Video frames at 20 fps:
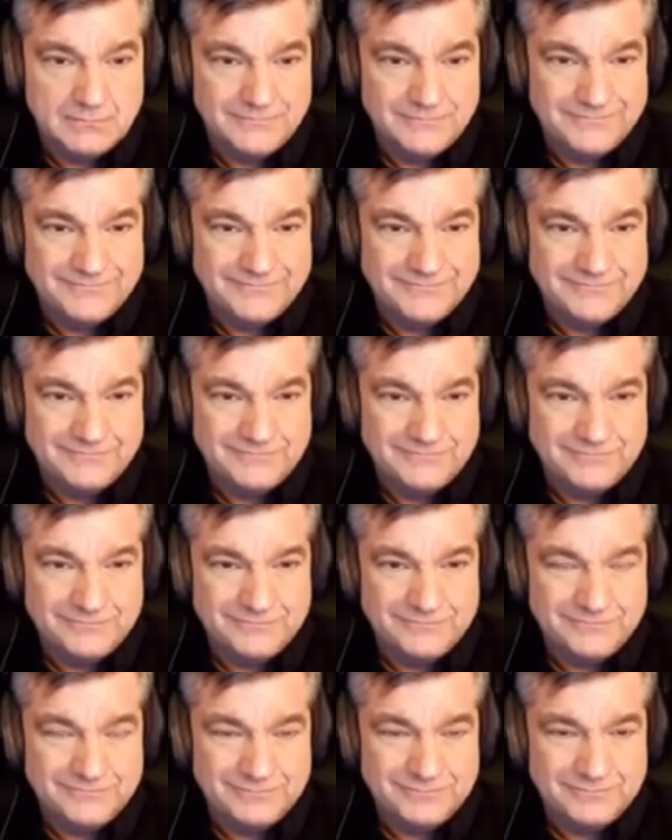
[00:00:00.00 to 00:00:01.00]

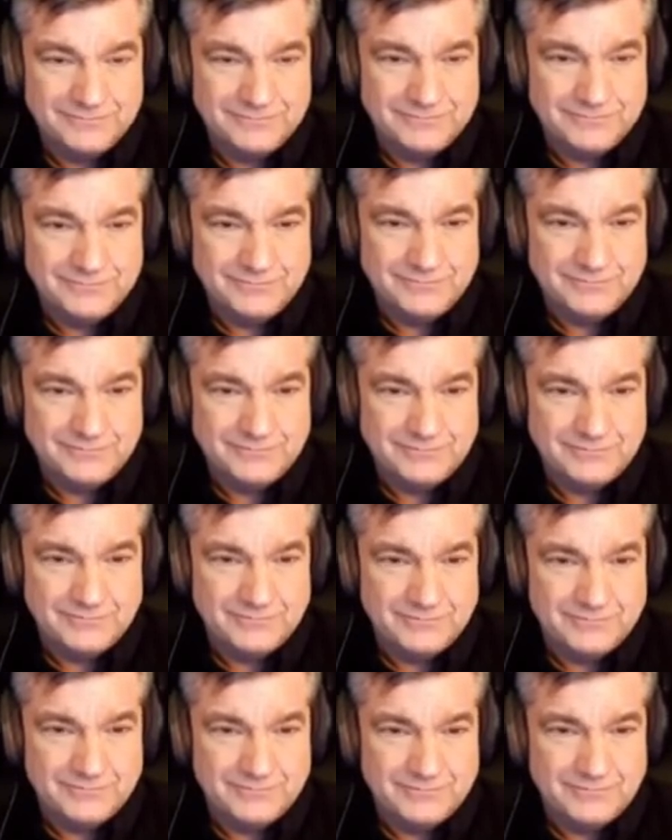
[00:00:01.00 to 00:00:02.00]

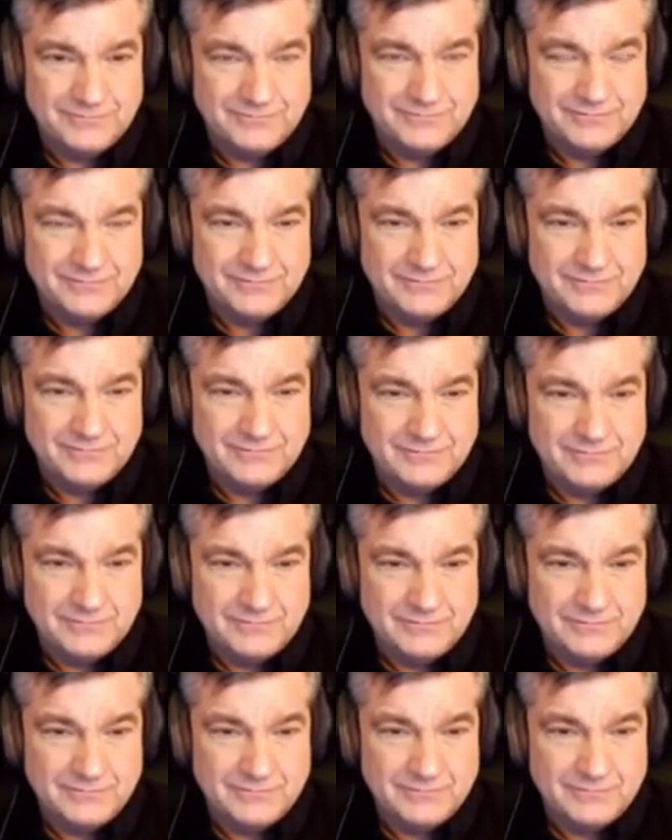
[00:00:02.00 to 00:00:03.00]

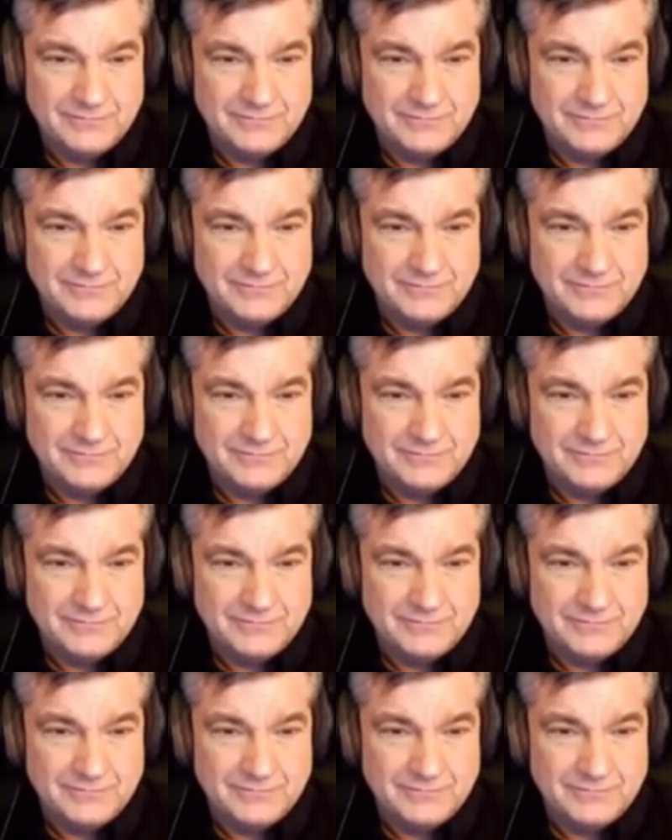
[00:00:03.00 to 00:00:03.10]
(not speaking)